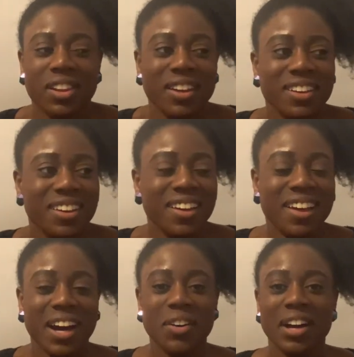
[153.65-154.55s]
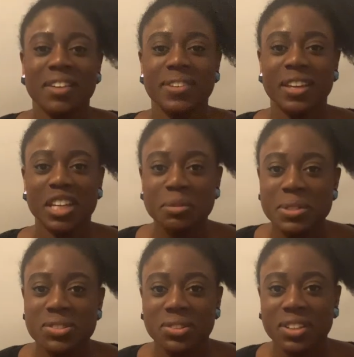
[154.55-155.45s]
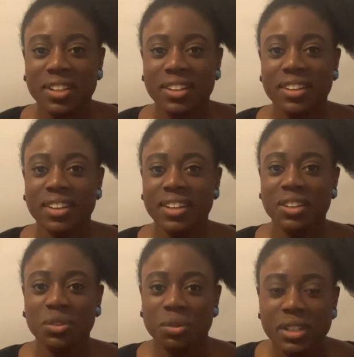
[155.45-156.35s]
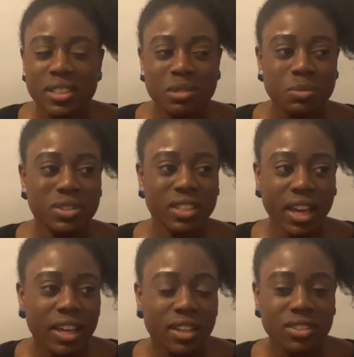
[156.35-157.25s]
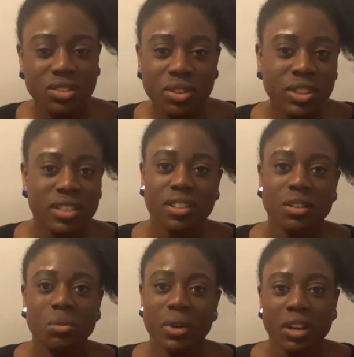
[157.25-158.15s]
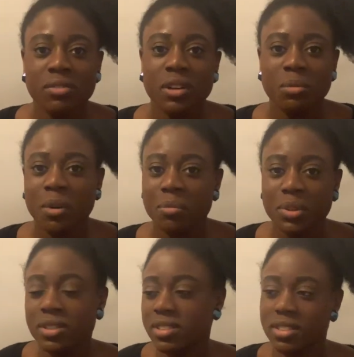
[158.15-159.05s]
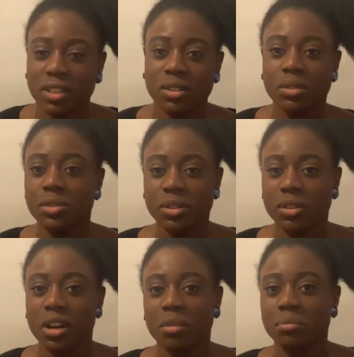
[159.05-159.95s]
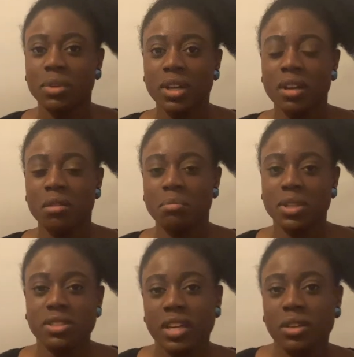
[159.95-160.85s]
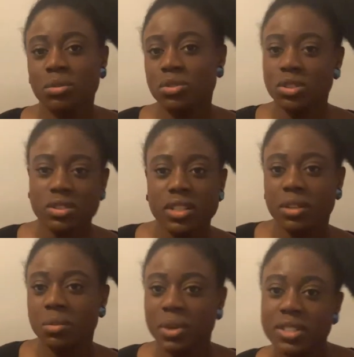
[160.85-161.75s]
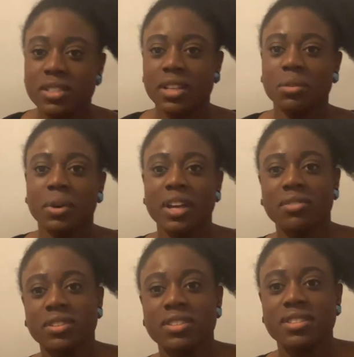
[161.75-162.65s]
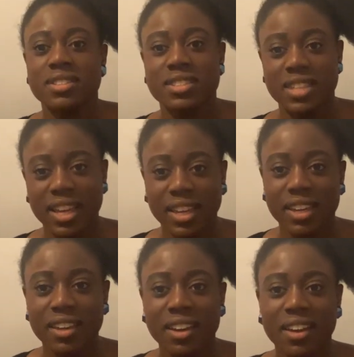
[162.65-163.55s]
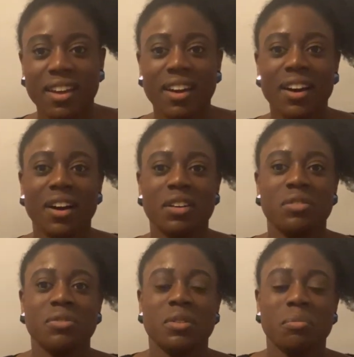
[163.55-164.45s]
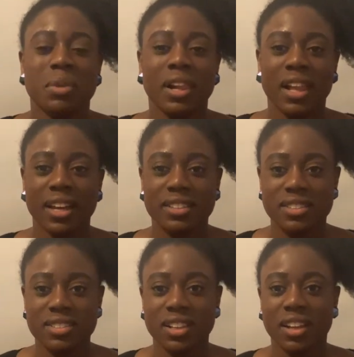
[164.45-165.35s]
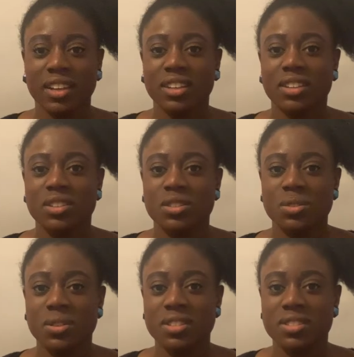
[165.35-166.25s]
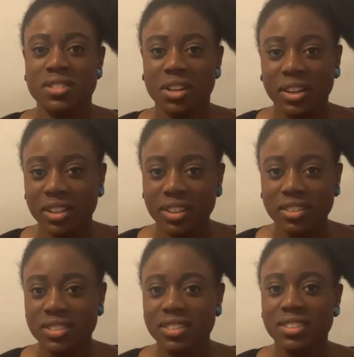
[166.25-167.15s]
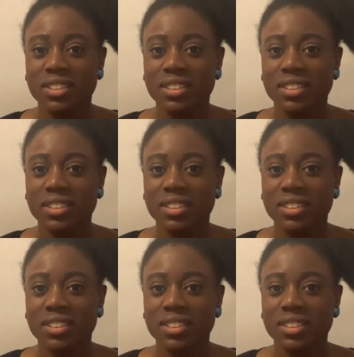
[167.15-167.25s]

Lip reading: Like I'll have heaps of chocolate, crisps, cakes, cookies, like whatever I want, because it's like, oh no, come Monday or Tuesday or Wednesday or whatever day I've planned to like do this diet